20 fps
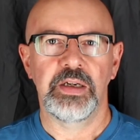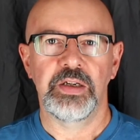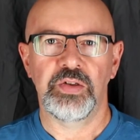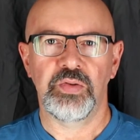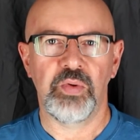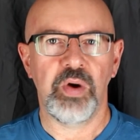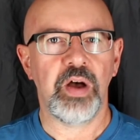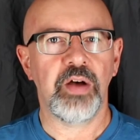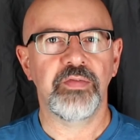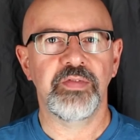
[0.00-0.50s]

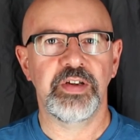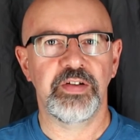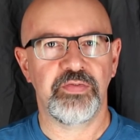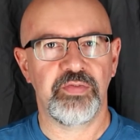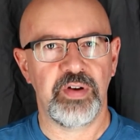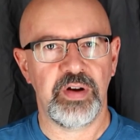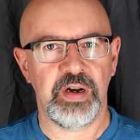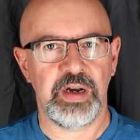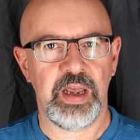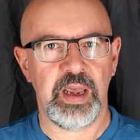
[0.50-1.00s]
12
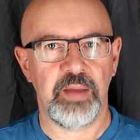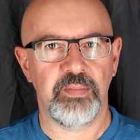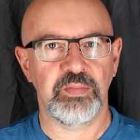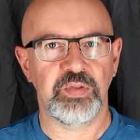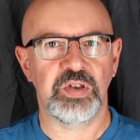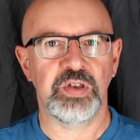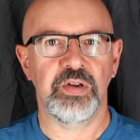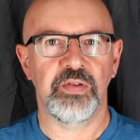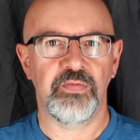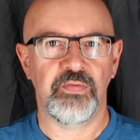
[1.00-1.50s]
different
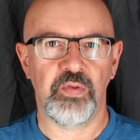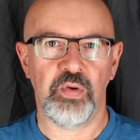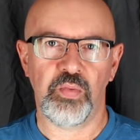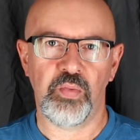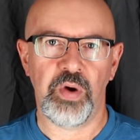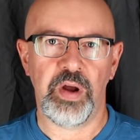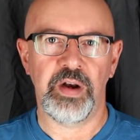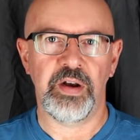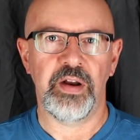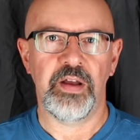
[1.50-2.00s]
names for
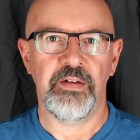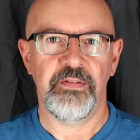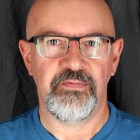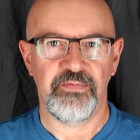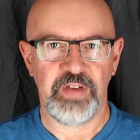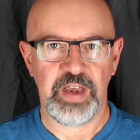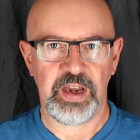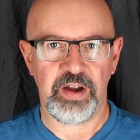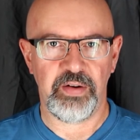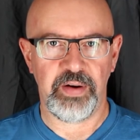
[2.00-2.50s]
one
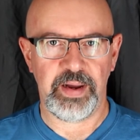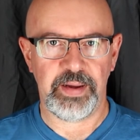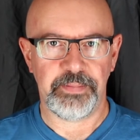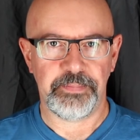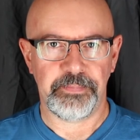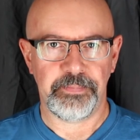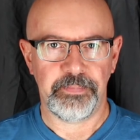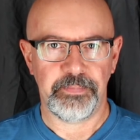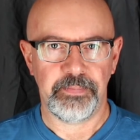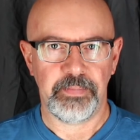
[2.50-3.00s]
fingering.
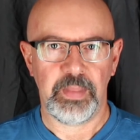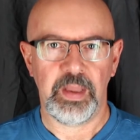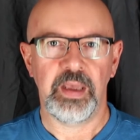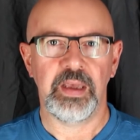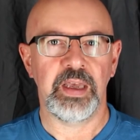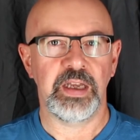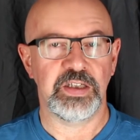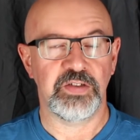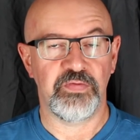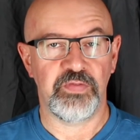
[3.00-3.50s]

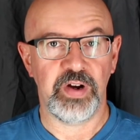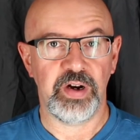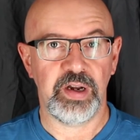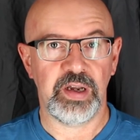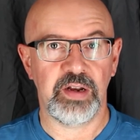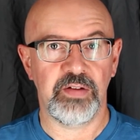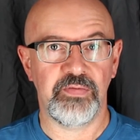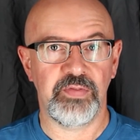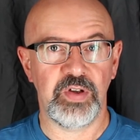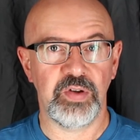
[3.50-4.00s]
It gets very
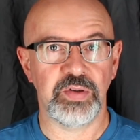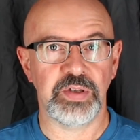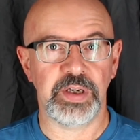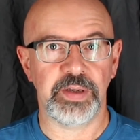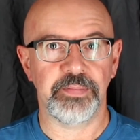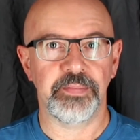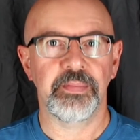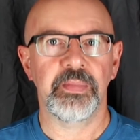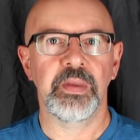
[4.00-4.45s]
confusing.